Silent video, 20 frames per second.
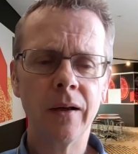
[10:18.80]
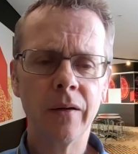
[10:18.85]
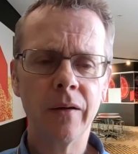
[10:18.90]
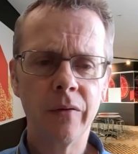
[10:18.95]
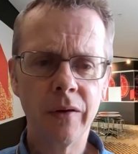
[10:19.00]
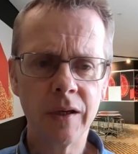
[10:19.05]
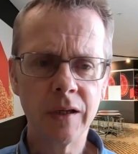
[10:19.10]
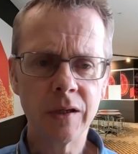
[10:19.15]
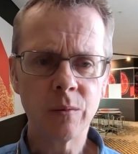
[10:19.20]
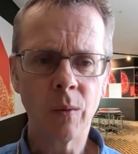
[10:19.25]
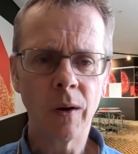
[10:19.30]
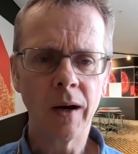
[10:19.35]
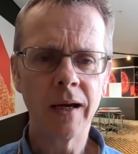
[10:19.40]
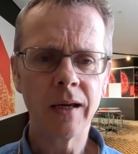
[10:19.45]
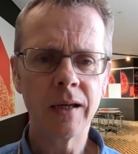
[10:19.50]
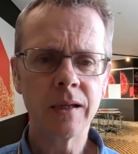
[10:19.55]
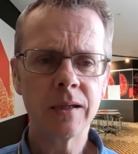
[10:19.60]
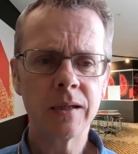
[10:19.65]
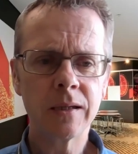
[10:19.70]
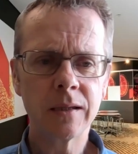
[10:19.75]
These
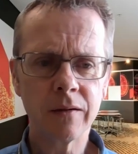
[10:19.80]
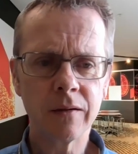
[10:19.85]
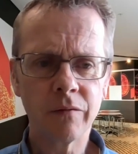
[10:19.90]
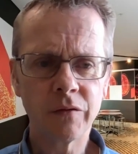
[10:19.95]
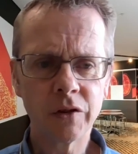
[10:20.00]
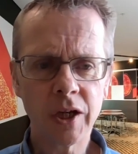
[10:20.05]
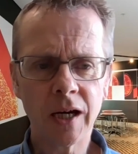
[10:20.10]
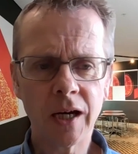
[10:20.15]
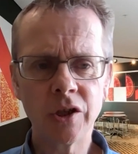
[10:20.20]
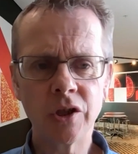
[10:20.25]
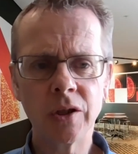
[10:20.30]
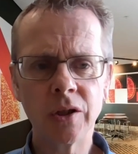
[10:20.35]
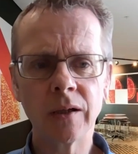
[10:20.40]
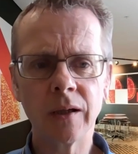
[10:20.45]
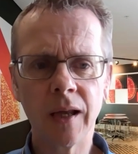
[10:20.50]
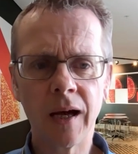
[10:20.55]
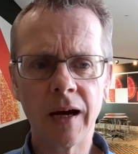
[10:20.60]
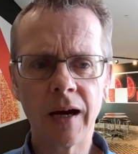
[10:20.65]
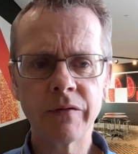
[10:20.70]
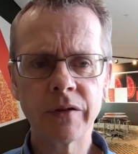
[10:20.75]
ways of changing your
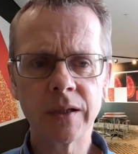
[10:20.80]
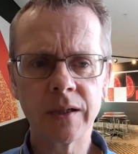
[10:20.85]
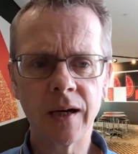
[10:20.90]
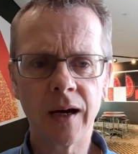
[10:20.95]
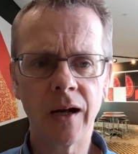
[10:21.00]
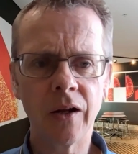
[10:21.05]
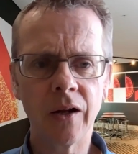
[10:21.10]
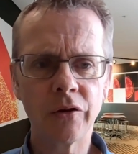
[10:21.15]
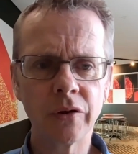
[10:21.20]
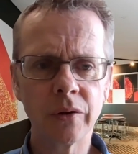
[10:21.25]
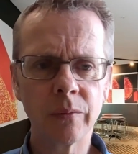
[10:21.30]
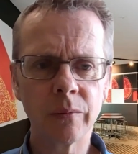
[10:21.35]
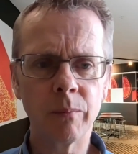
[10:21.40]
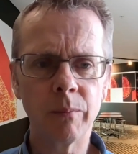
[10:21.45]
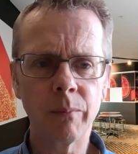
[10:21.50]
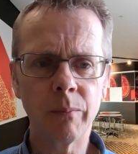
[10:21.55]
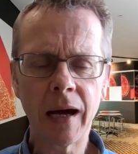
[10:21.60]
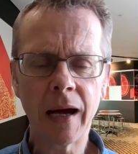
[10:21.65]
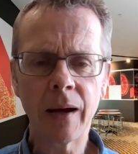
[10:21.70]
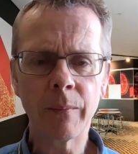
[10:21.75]
lifestyle to
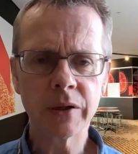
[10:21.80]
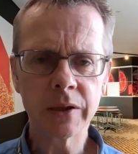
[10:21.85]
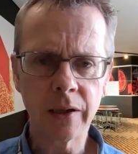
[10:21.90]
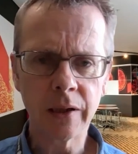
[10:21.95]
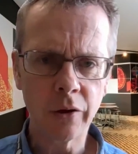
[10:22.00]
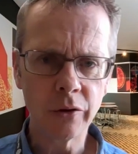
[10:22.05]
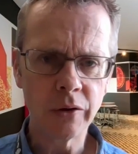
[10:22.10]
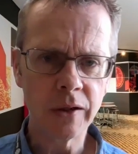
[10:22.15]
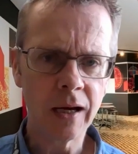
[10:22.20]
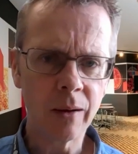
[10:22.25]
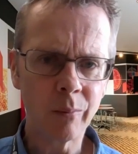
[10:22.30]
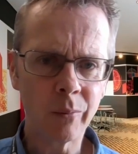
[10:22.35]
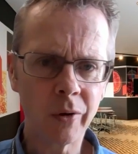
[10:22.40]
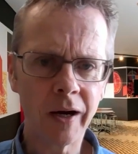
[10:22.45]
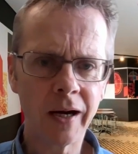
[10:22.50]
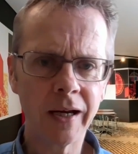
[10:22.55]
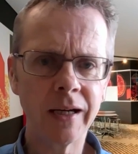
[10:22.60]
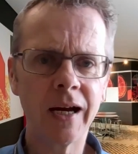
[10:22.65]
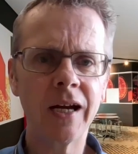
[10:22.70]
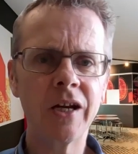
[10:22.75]
perhaps slow down
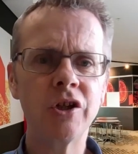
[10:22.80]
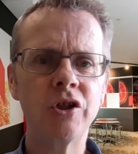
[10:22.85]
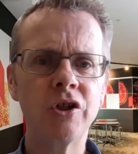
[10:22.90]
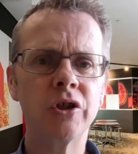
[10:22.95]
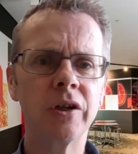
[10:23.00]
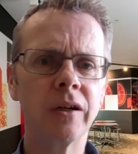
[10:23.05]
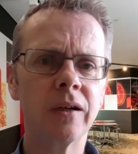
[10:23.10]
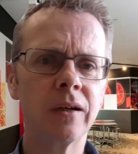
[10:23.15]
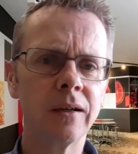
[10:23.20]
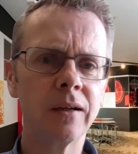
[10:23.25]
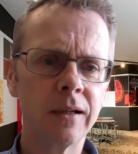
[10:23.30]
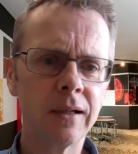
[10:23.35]
brain aging